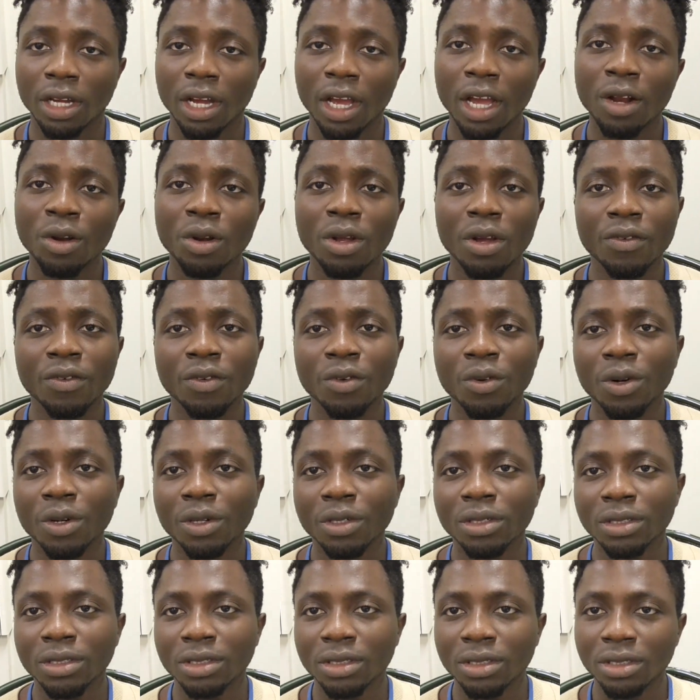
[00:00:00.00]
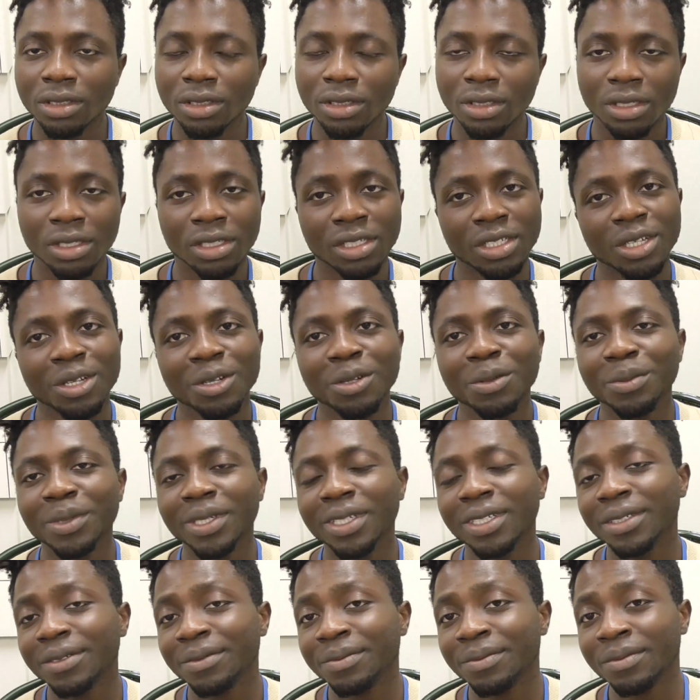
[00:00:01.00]
Hello everyone, it's
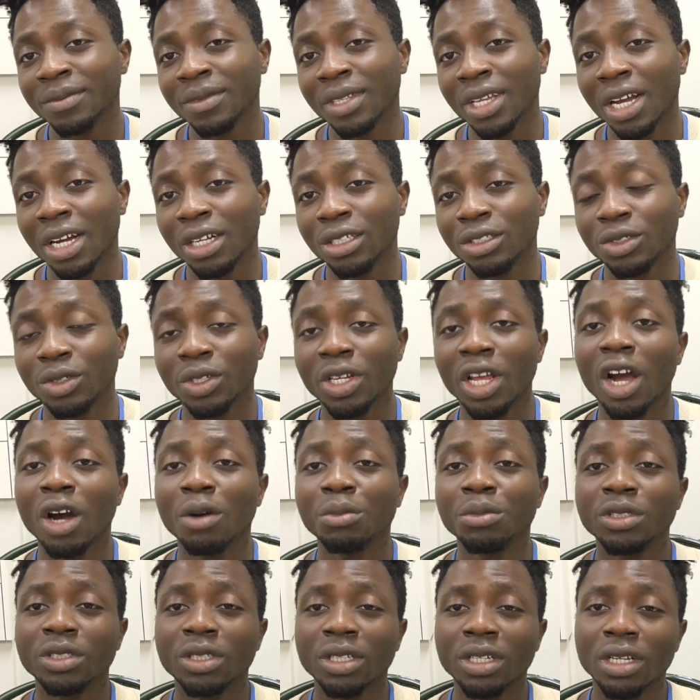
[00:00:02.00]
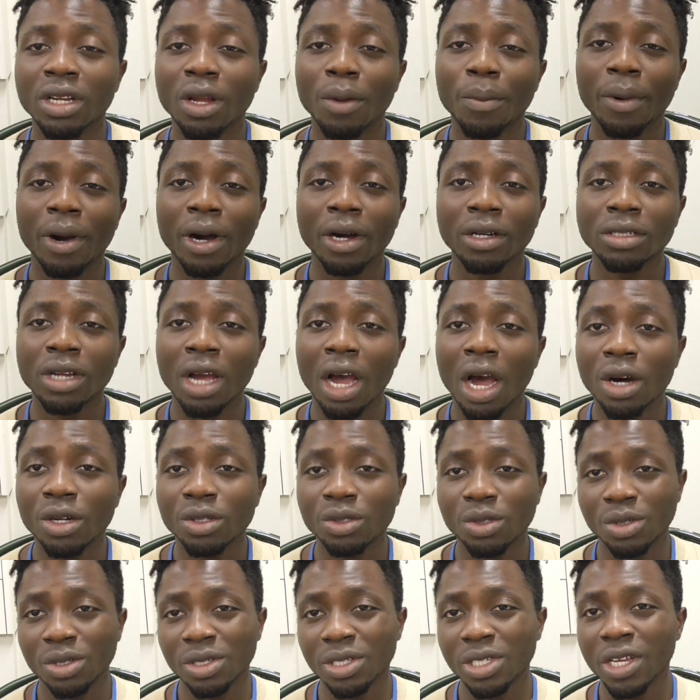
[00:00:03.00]
Lumi. Today I'll be talking about how
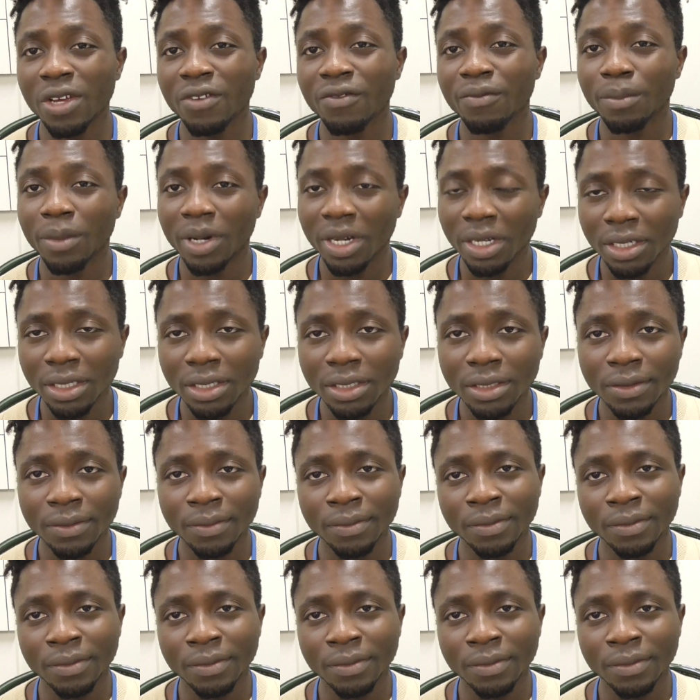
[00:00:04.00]
to save money.